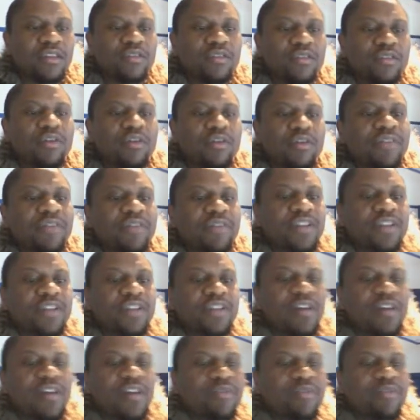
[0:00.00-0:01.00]
affect
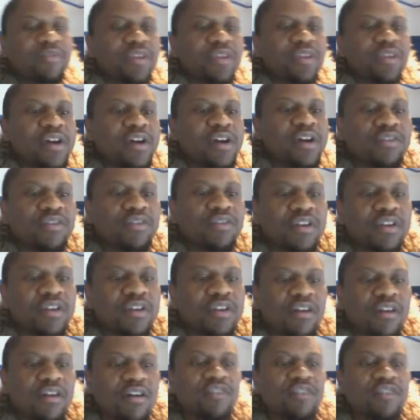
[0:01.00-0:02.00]
everybody else
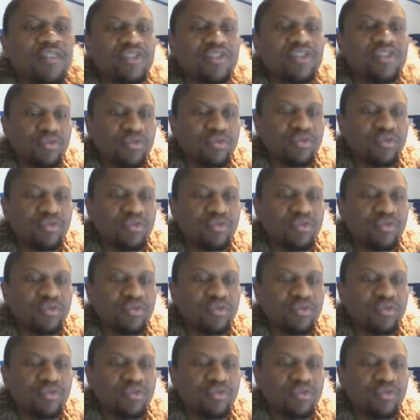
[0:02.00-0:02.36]
around you,